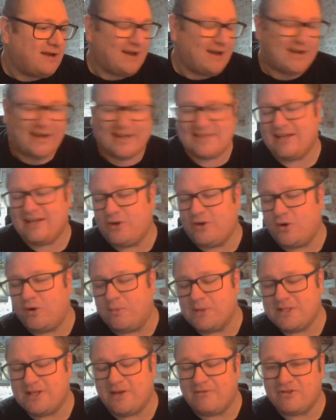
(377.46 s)
guess I call
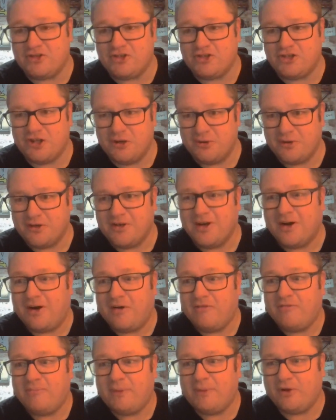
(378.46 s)
myself a student
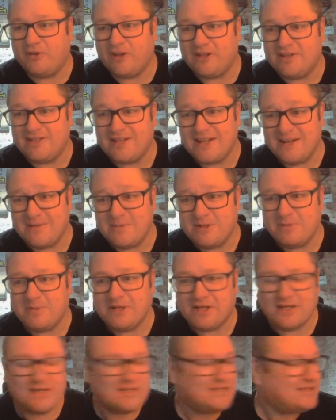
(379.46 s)
of building teams,
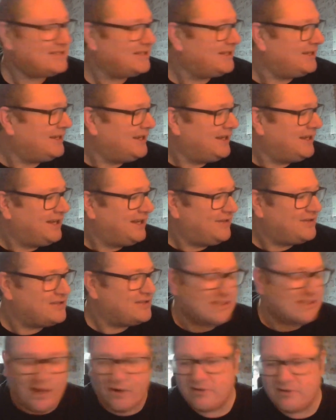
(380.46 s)
because
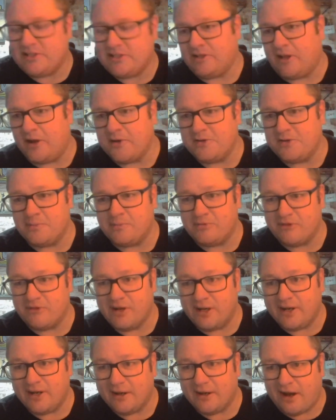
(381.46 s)
there's loads and loads of
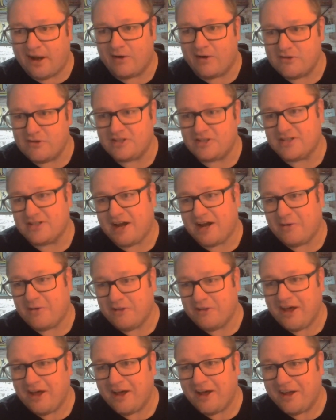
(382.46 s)
brilliant coaches out
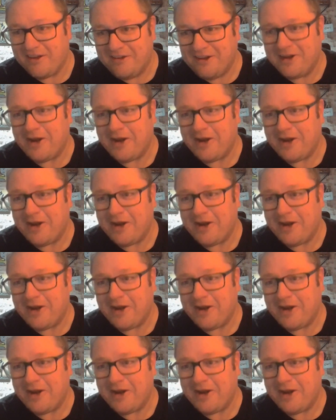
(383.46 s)
there,